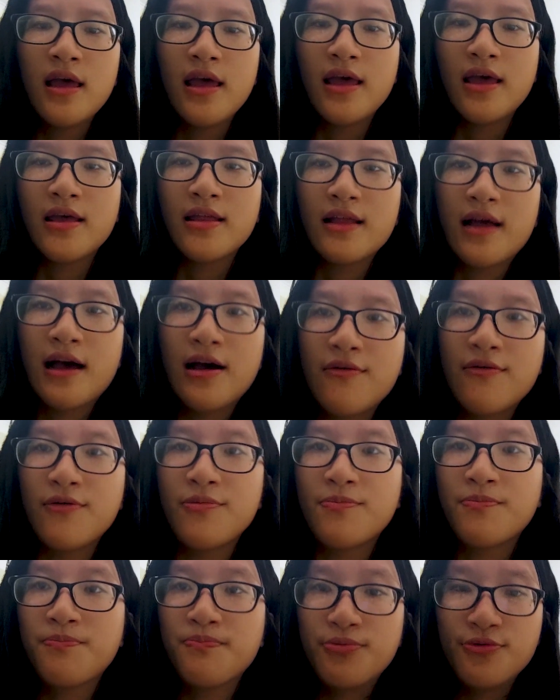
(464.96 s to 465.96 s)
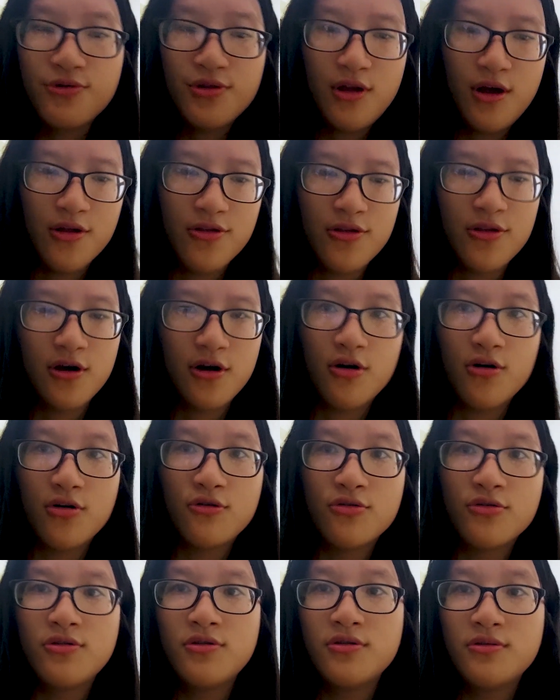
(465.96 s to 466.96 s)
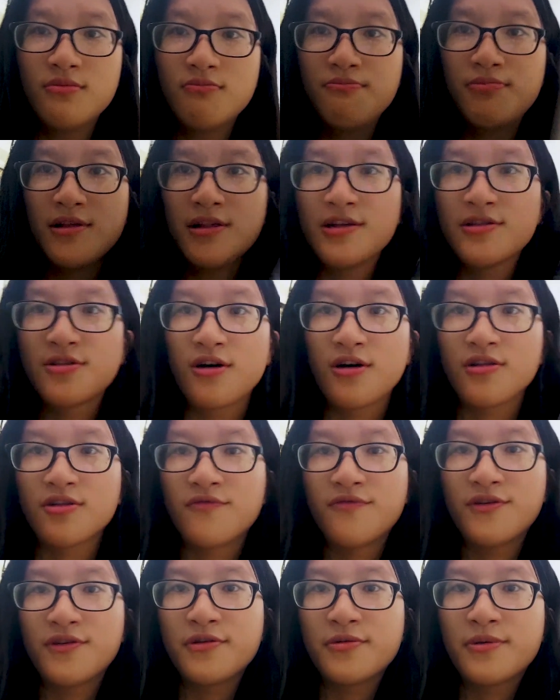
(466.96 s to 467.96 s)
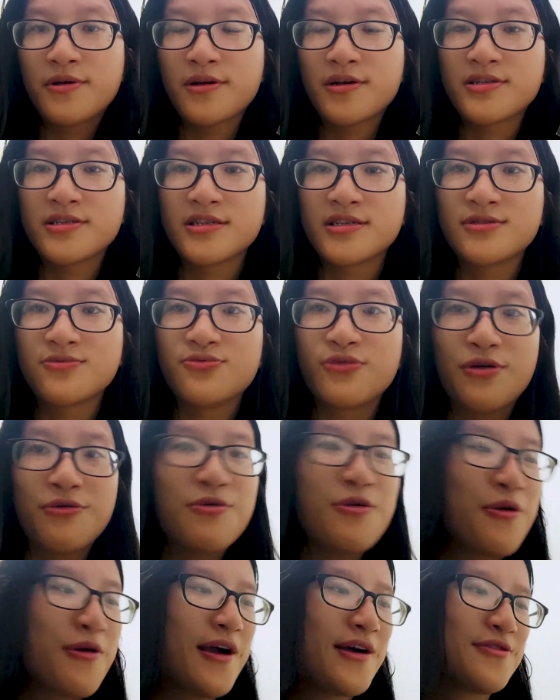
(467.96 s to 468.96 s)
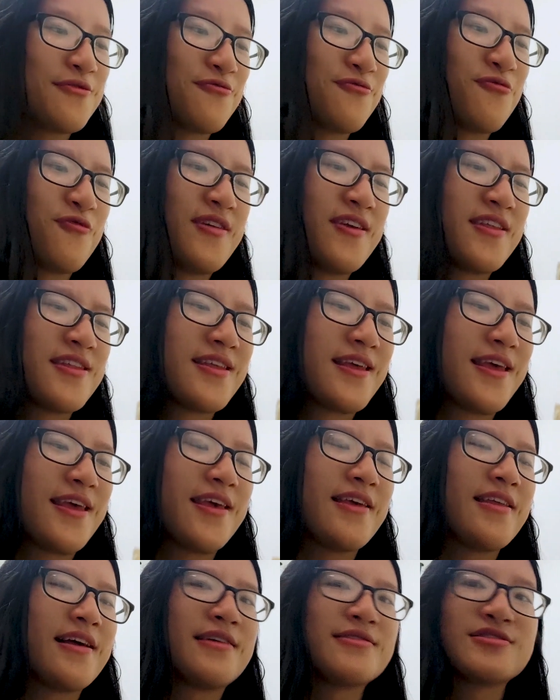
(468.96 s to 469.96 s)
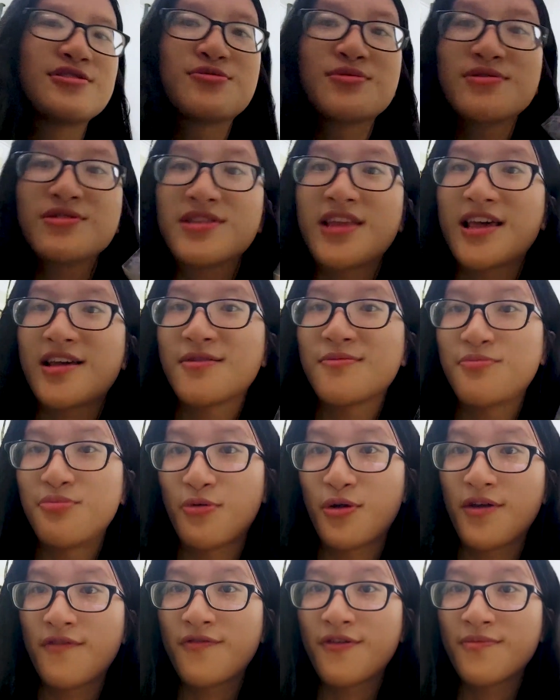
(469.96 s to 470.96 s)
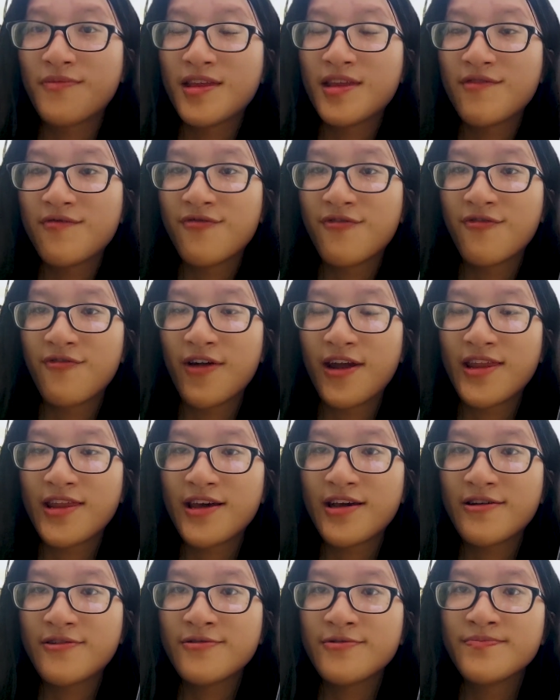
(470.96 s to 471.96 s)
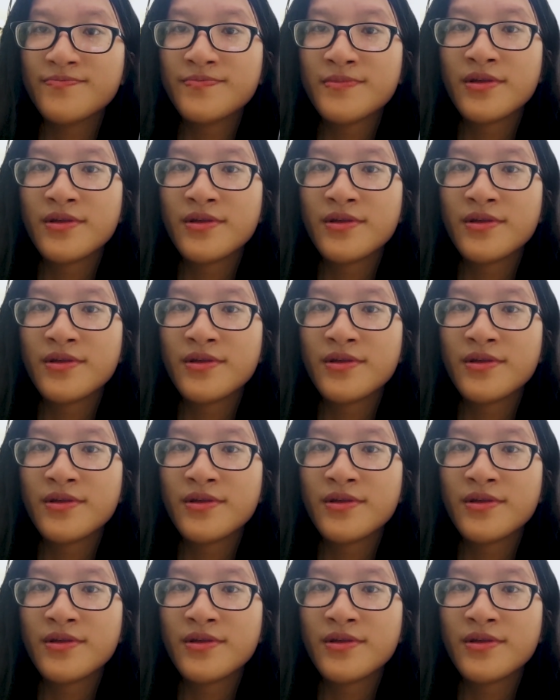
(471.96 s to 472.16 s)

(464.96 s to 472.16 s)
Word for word: and I will put on hold Billion Dollar View because it's very very hard to read, and I just want to take a break from it for right now,